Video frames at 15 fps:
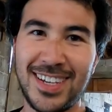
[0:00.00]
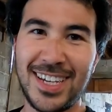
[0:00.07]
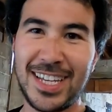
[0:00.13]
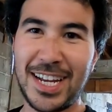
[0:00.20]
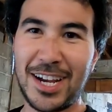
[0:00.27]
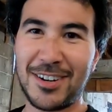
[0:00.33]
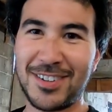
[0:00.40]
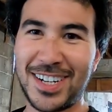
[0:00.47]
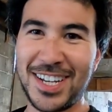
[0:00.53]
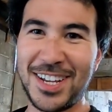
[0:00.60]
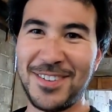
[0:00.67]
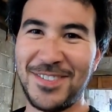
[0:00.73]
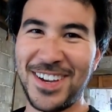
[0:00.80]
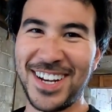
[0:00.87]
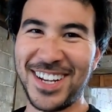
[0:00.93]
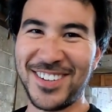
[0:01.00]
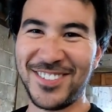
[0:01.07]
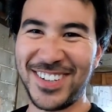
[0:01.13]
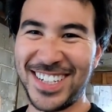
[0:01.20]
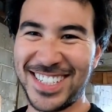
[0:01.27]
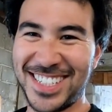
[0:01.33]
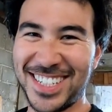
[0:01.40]
In our infinite
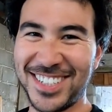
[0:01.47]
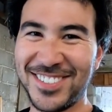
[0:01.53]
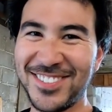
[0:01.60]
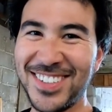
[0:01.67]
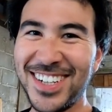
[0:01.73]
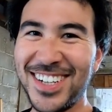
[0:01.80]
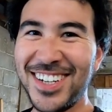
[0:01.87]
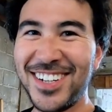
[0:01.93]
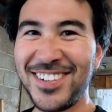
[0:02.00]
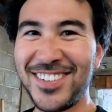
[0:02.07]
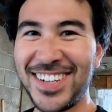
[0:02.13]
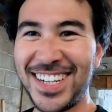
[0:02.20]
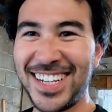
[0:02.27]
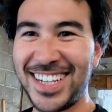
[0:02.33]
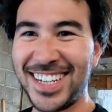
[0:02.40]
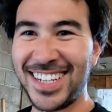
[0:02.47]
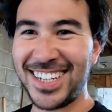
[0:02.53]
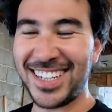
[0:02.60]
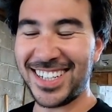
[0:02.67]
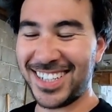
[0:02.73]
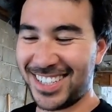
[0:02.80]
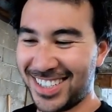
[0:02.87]
wisdom,
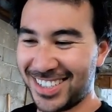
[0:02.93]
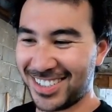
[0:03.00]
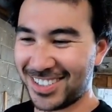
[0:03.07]
we